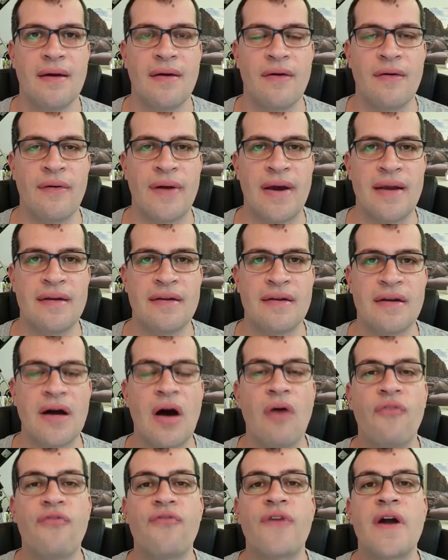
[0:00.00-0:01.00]
right?
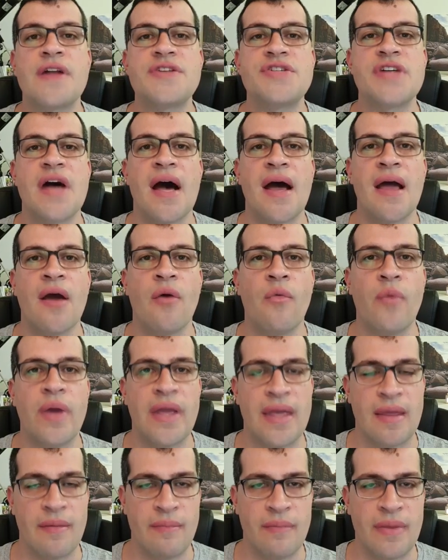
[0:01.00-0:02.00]
How fragile we
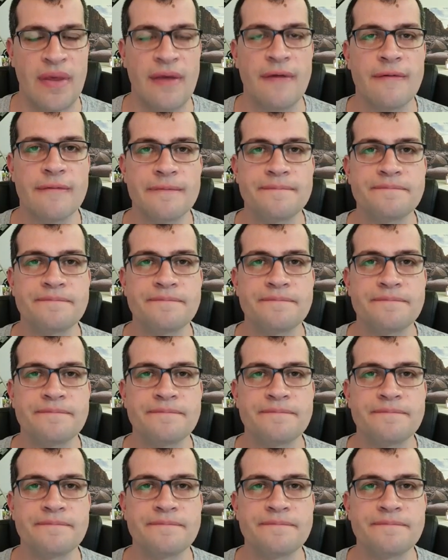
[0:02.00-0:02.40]
can be.